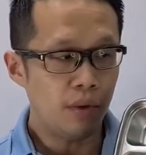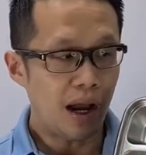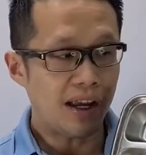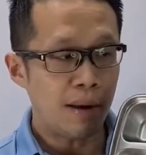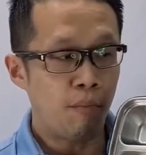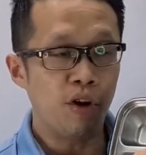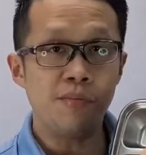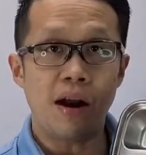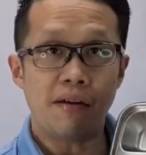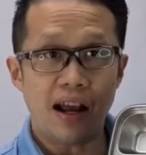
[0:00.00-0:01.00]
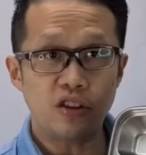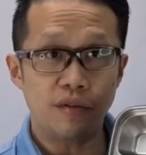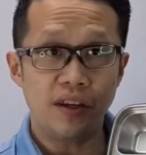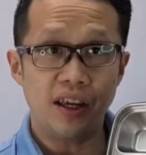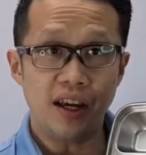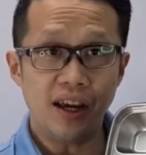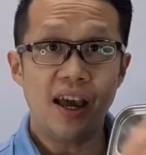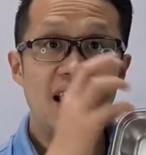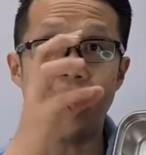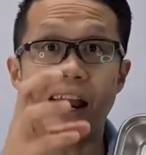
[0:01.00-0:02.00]
I can put in my rice over here.
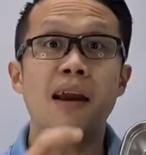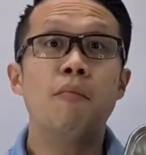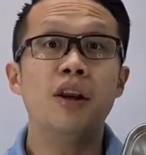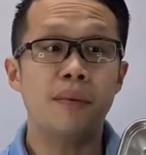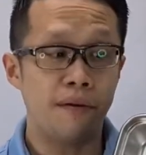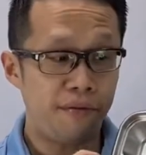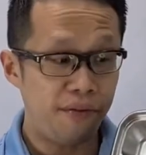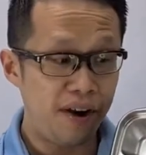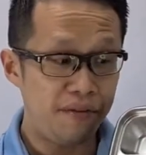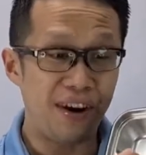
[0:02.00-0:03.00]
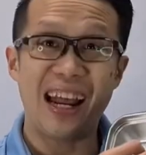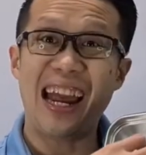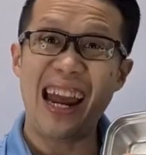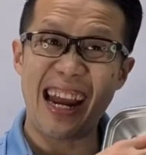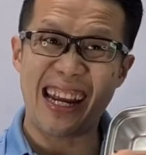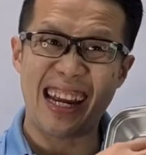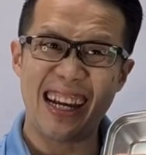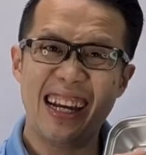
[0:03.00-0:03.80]
I can put in my favorite egg.